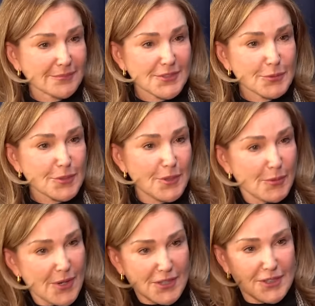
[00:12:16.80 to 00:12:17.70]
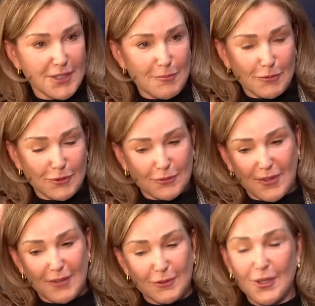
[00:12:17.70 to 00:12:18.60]
She was on the production team for
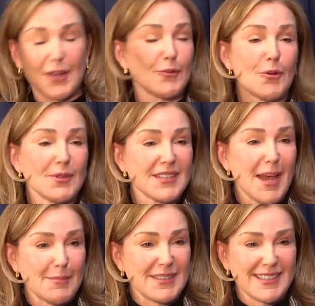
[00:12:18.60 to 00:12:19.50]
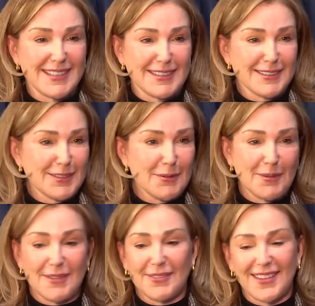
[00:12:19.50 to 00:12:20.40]
Survivors. I don't know what's happened since. So if